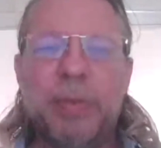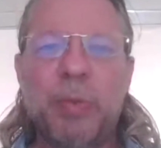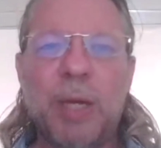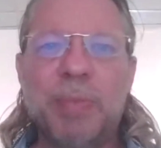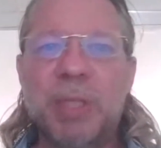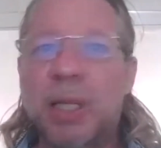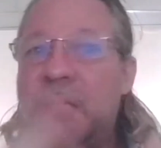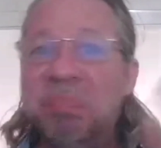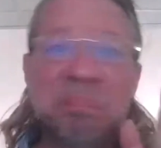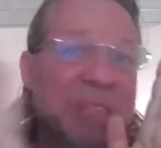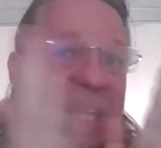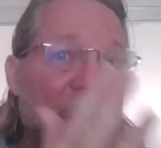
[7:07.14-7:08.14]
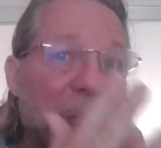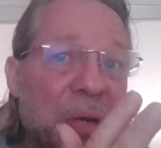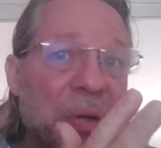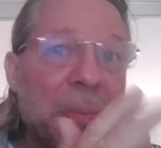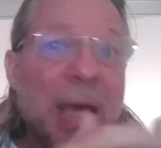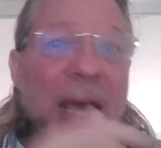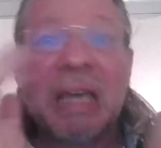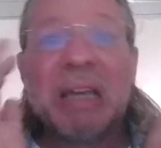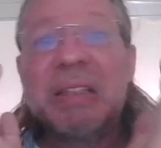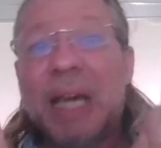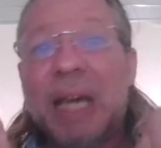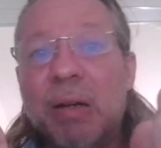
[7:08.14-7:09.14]
of the website, download a Mac,
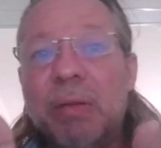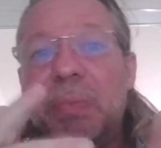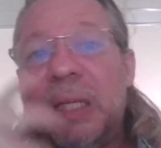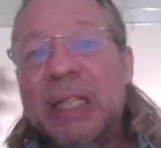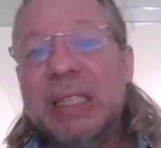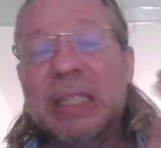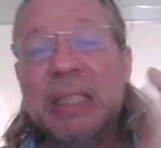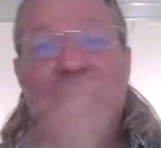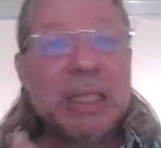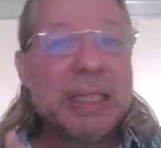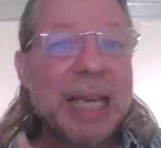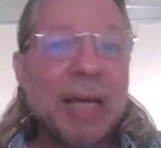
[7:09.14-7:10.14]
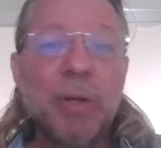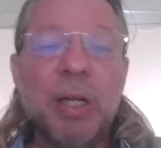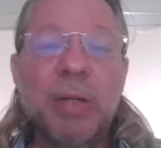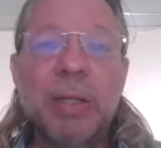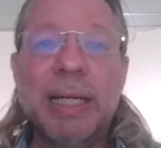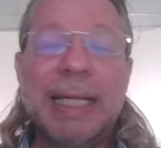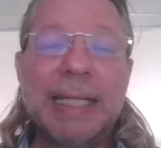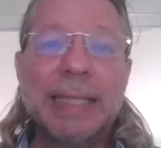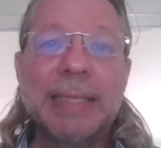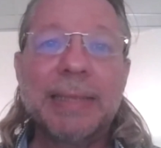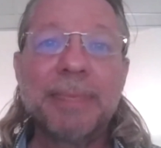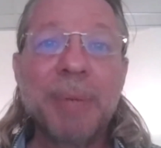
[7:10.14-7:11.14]
download PC, download the
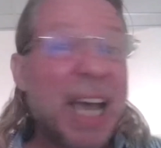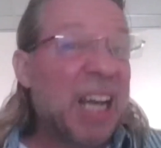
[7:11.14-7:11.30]
Linux.